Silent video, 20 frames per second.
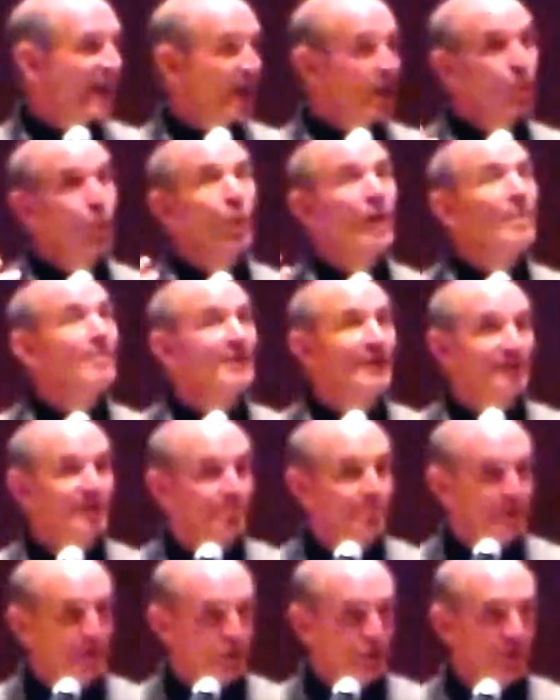and
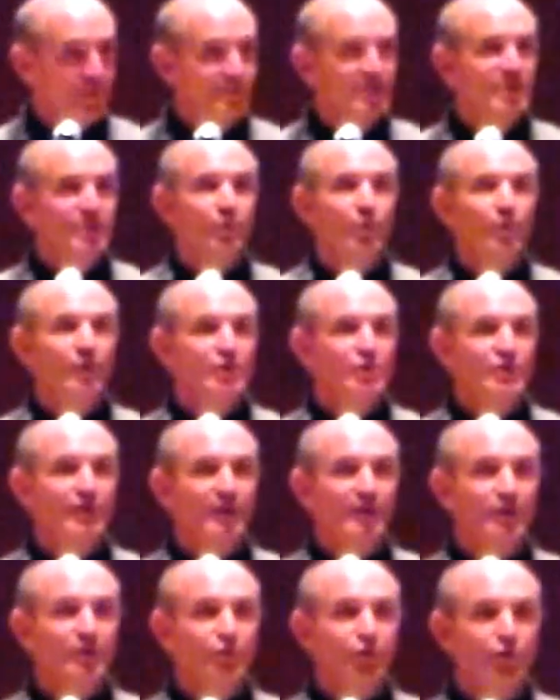women bishops, which
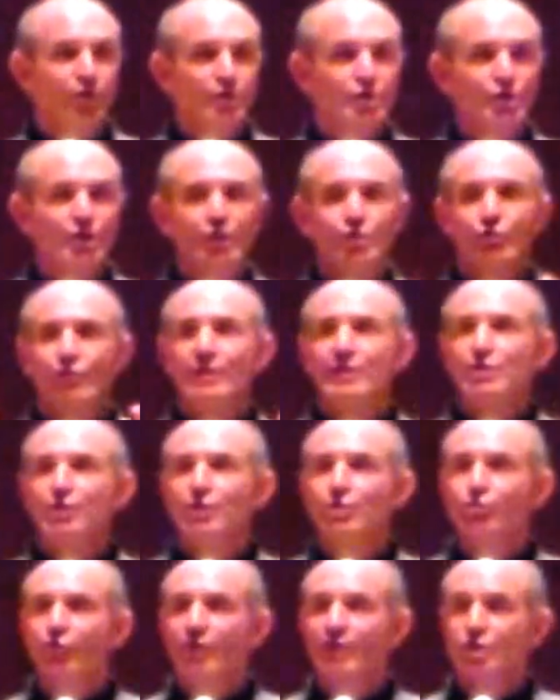the Christian
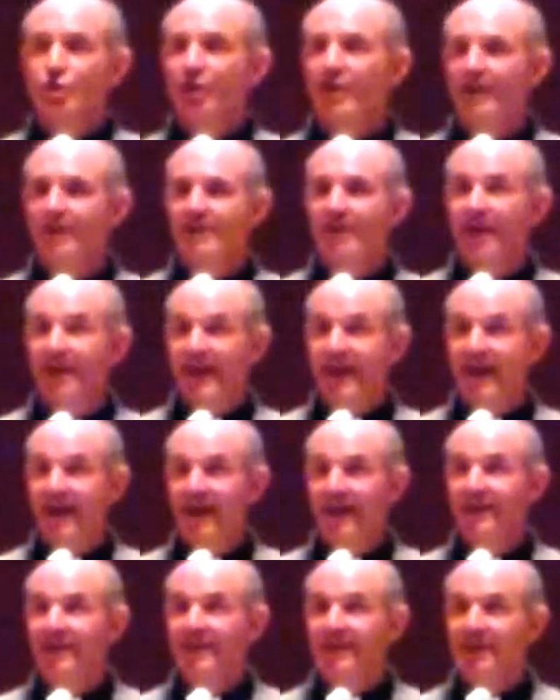tradition traditionally had not
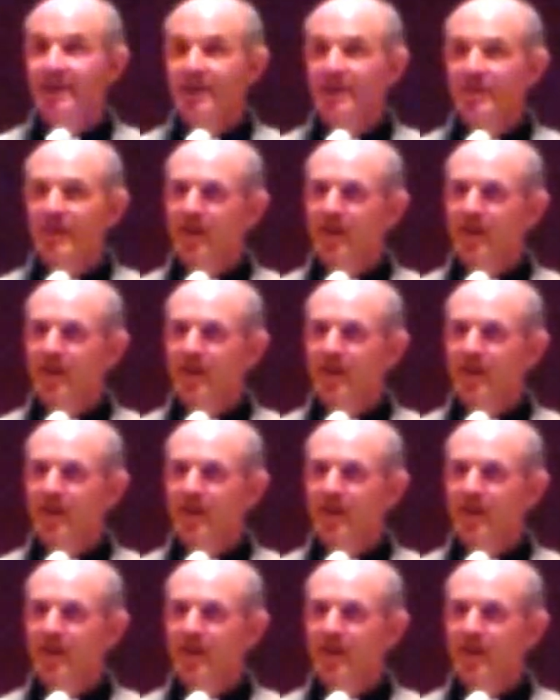had.